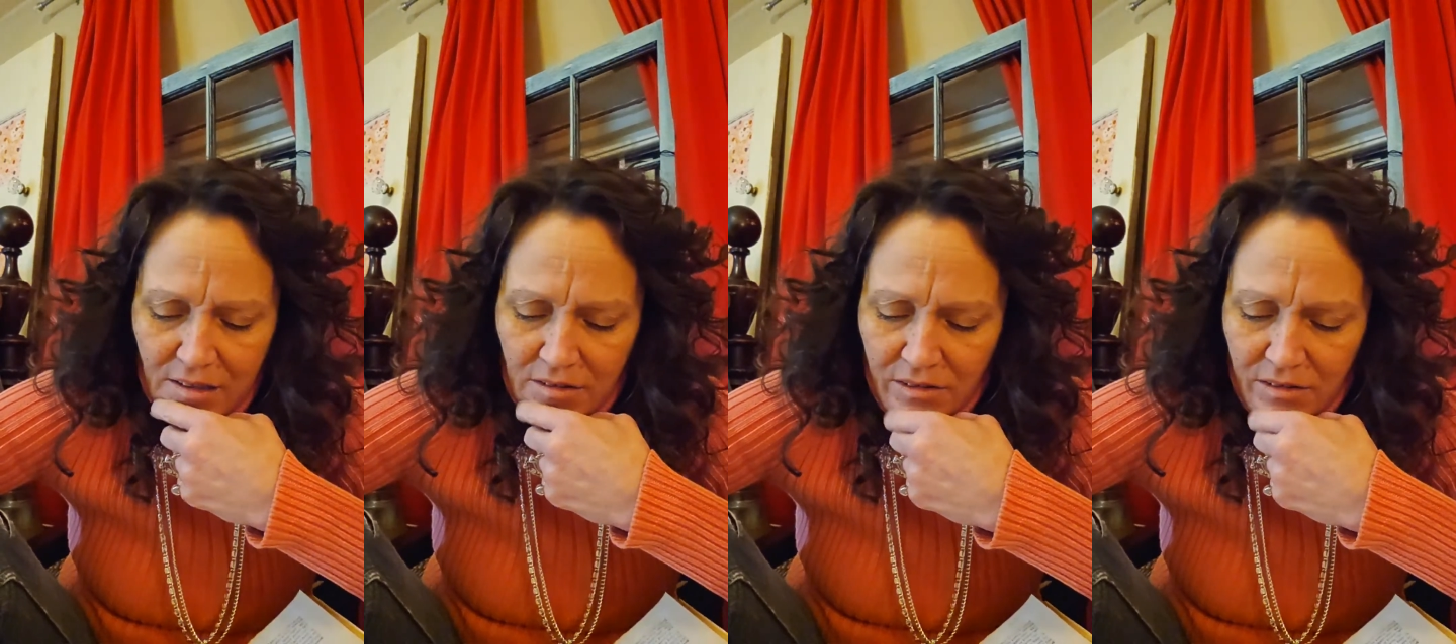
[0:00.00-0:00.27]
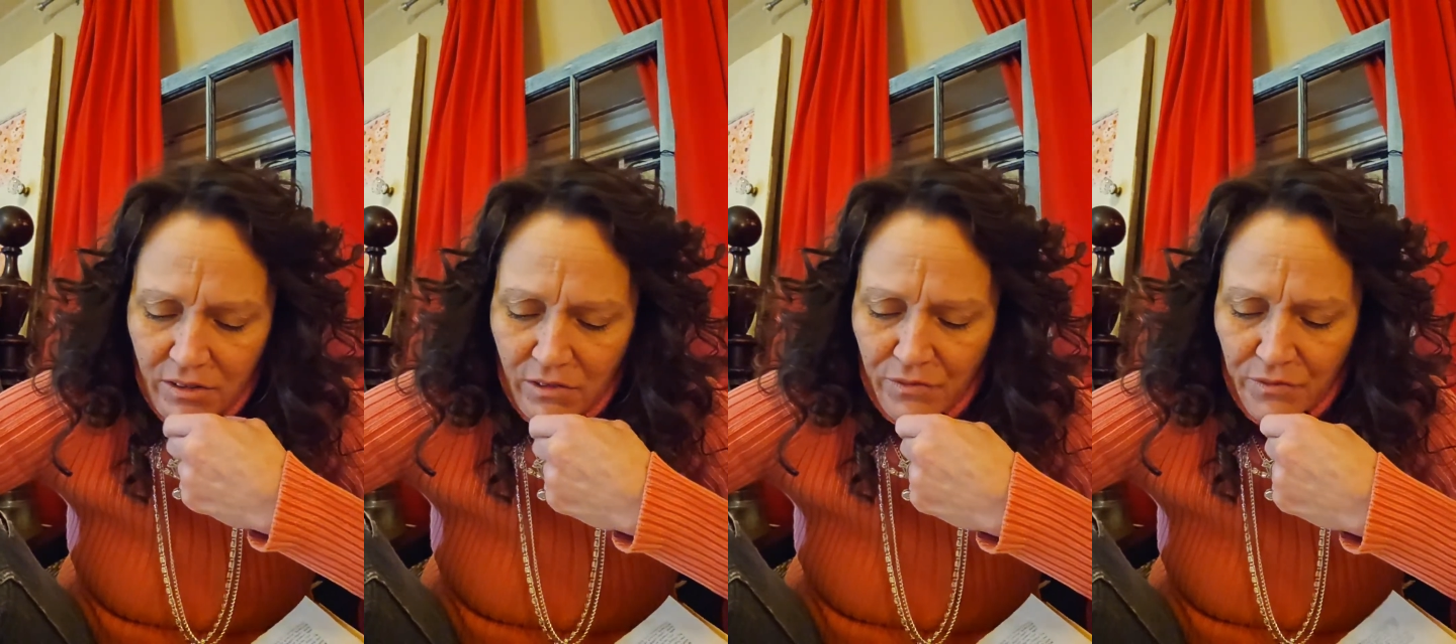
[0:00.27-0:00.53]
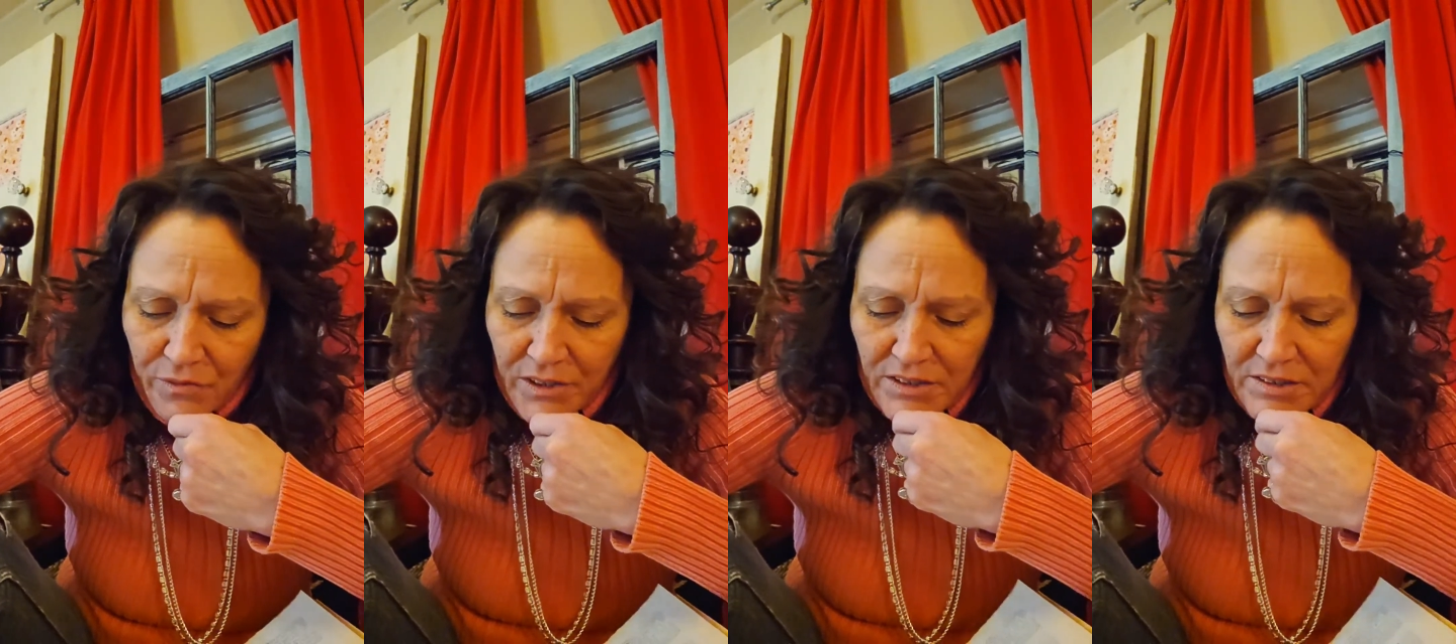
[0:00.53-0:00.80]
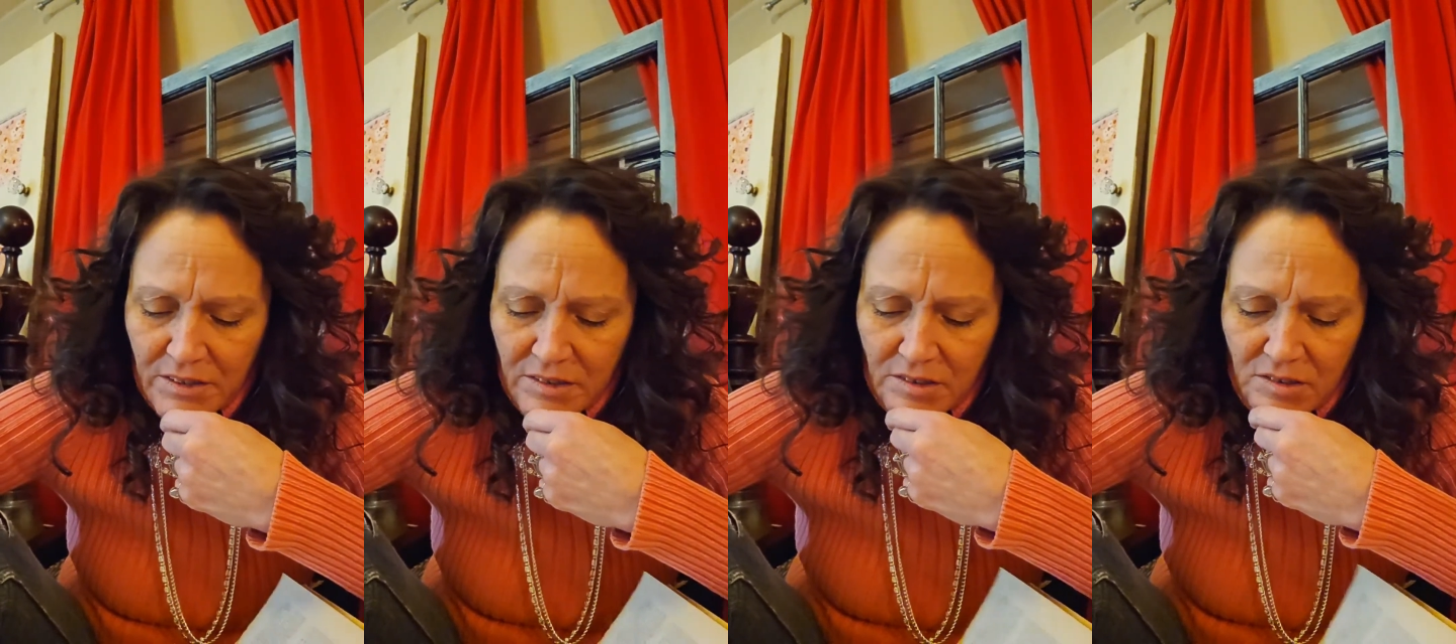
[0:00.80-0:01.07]
no
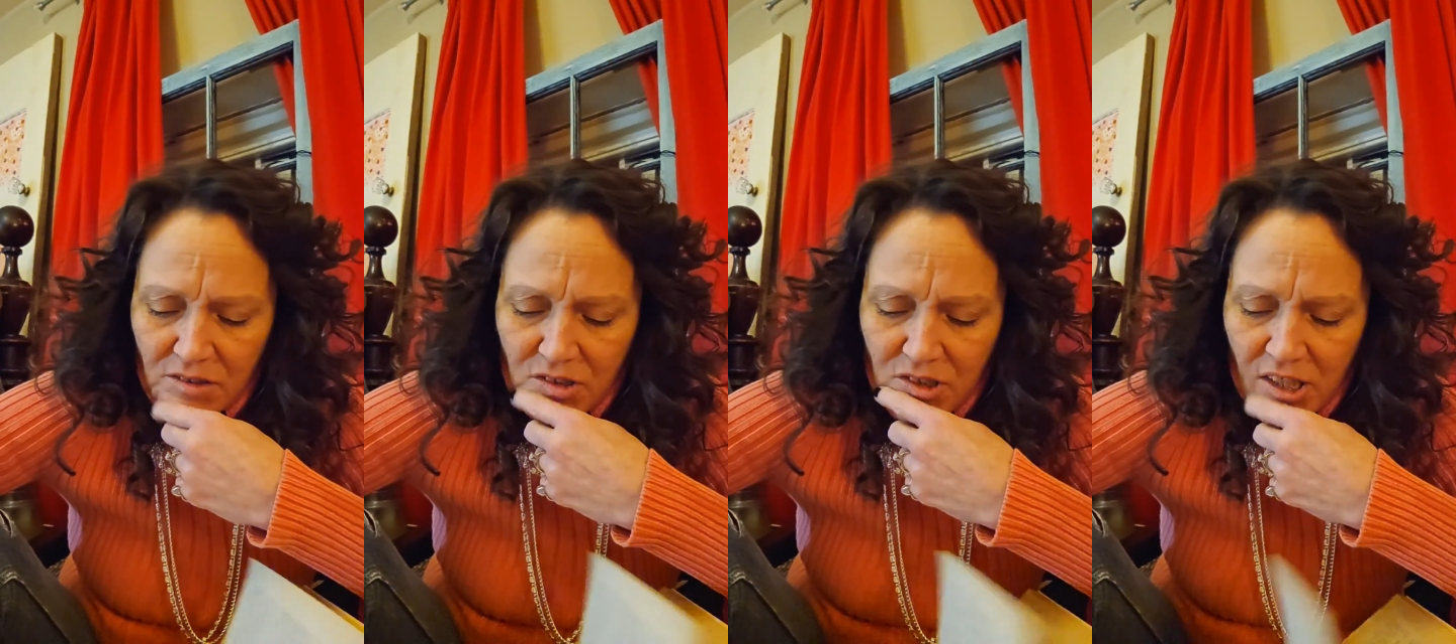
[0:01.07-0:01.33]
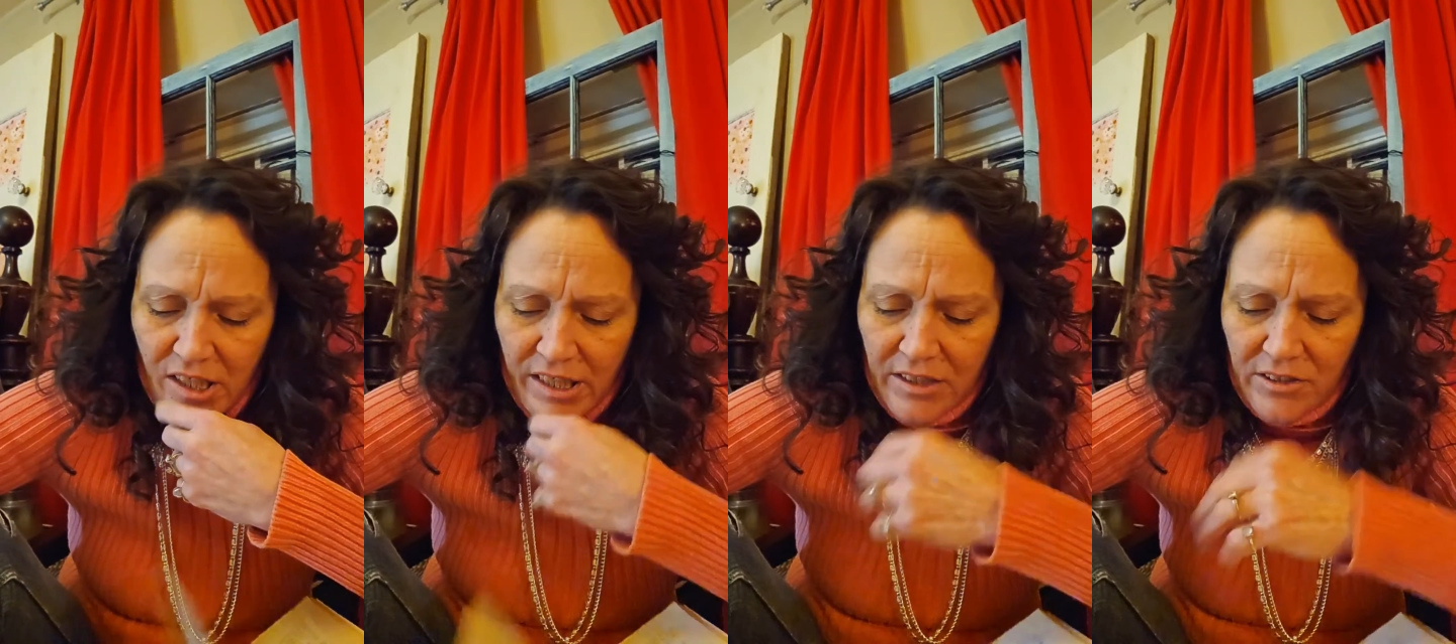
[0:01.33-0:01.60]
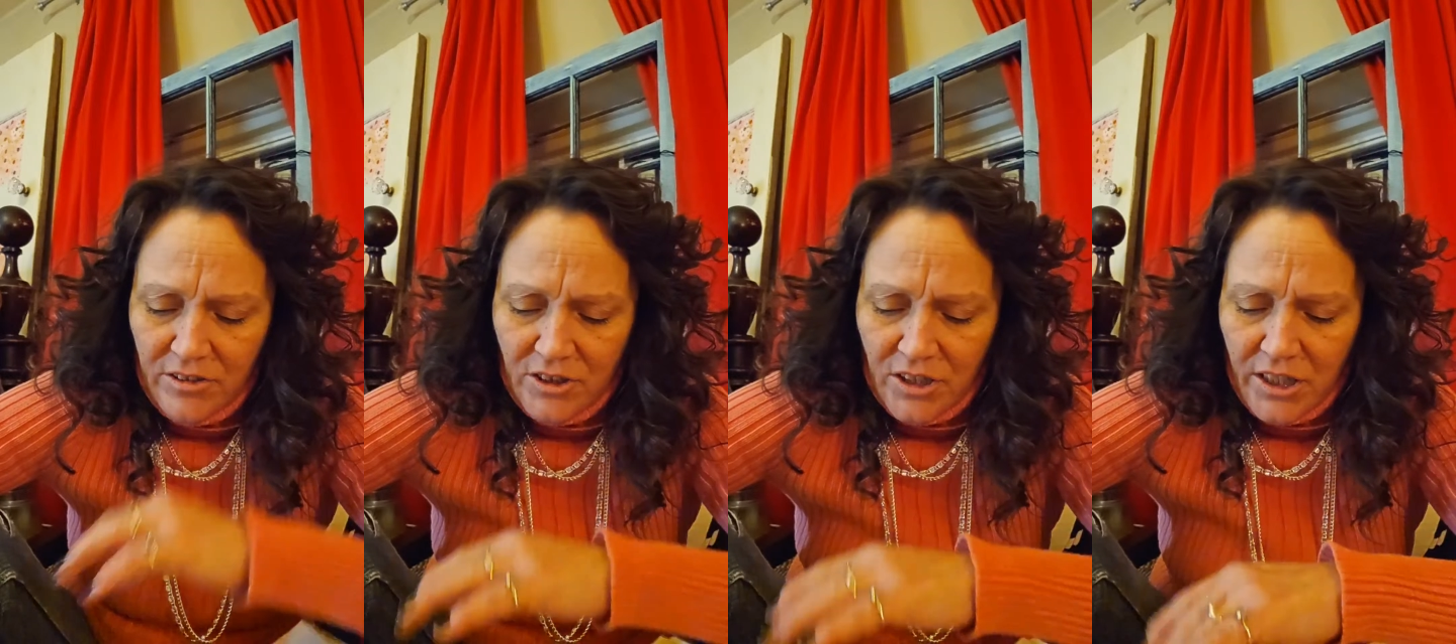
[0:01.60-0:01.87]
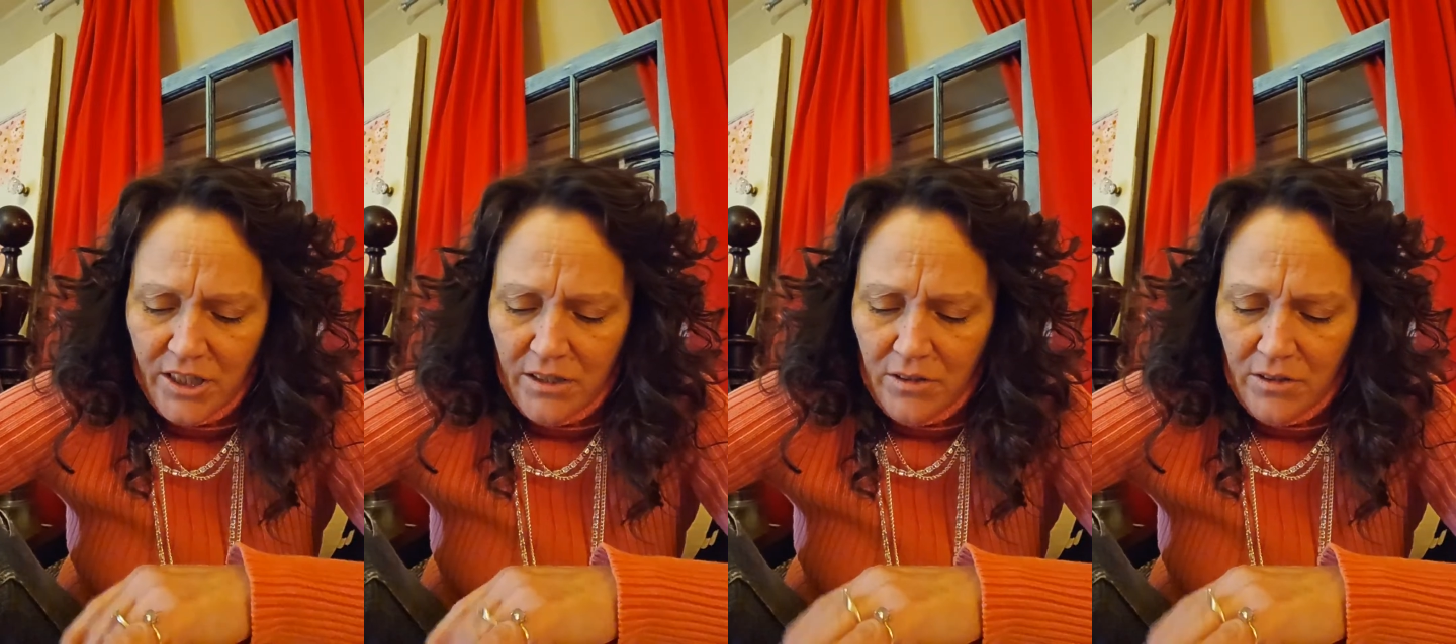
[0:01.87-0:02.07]
offense, Jane or Jan